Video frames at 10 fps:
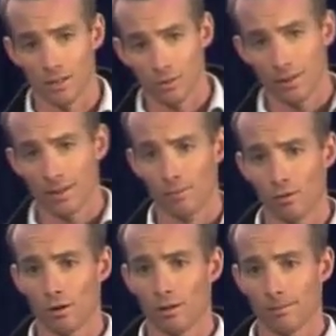into it, and the
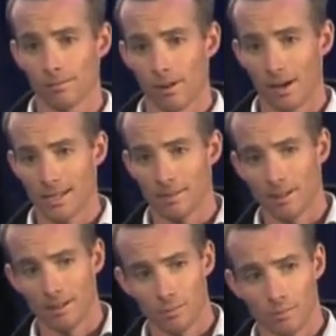more I
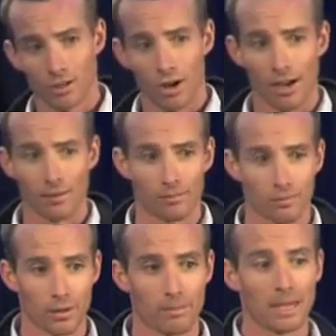spend
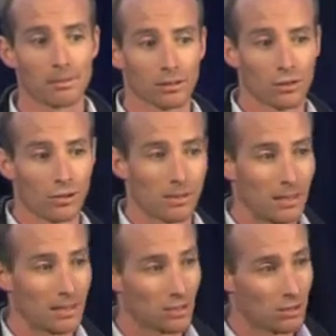time with people who
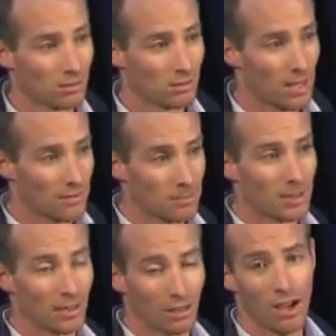have
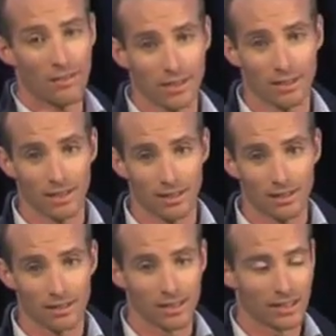spent their lives in
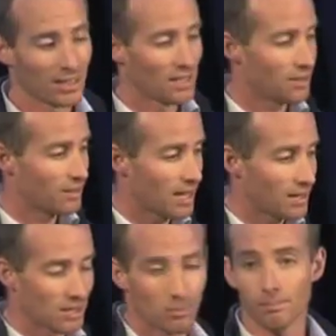here,
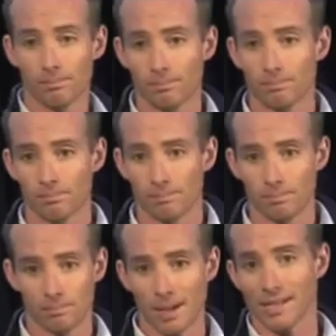that is
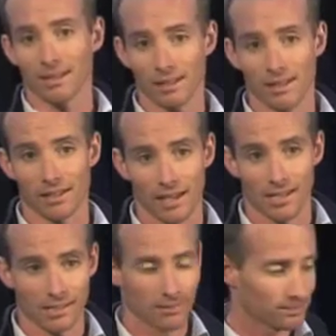basically the
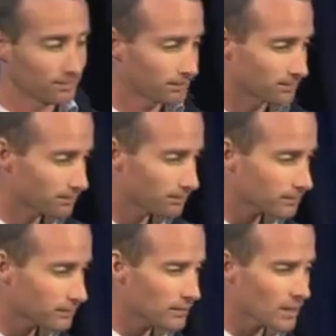case.
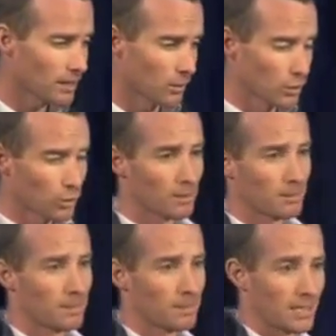Now
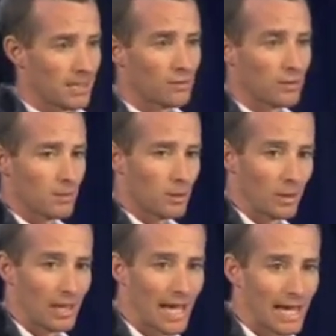there's a difference
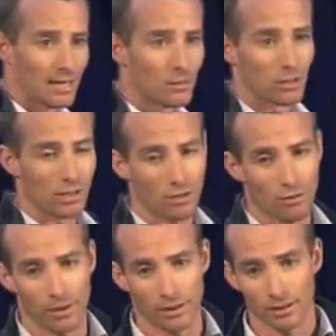between aid, which is
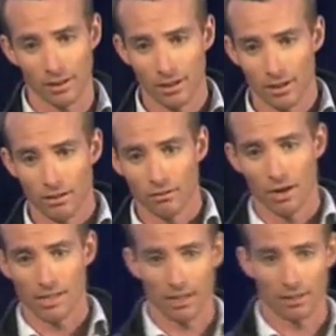throwing rice